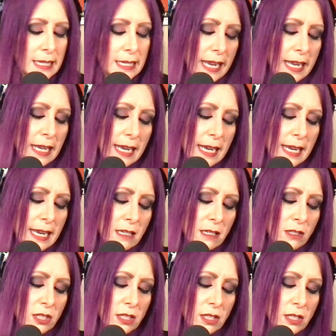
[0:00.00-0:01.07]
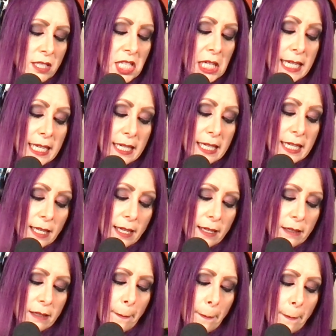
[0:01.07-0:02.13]
It is
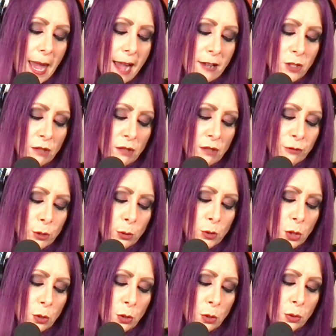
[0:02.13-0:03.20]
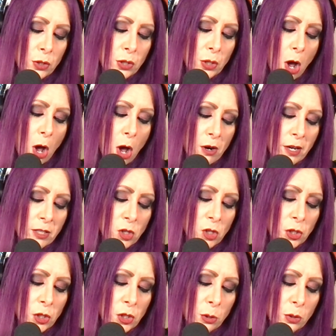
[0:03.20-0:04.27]
tequila, passion fruit juice, orange
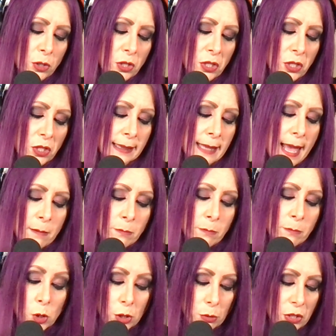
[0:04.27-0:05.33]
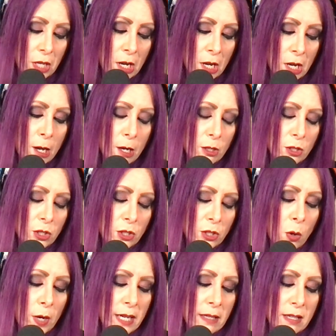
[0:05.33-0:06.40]
juice, lime juice.
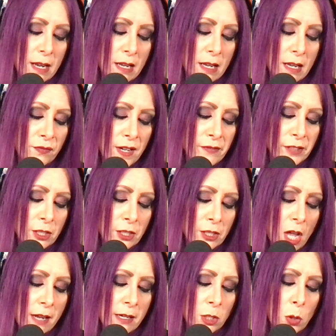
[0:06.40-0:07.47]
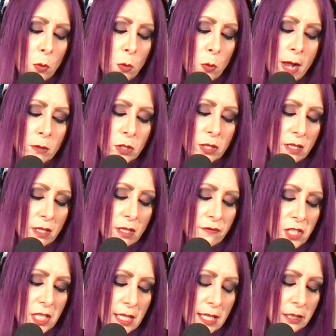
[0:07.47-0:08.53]
So it says Viva La Donna, 2 ounces of
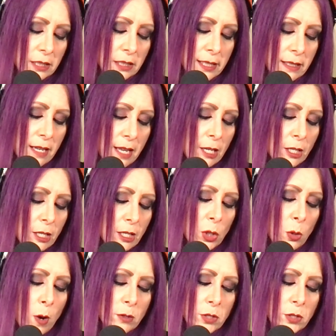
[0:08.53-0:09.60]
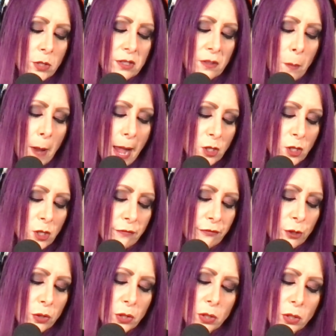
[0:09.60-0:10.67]
tequila, 2 ounces of passion
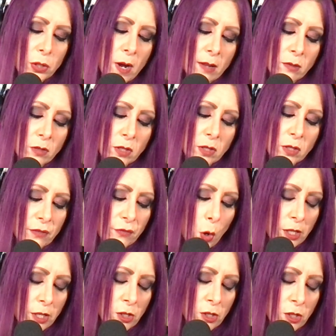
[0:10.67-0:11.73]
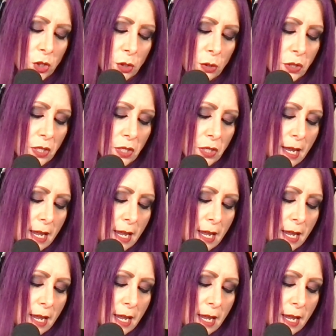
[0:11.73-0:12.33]
fruit, 2 ounces of orange juice,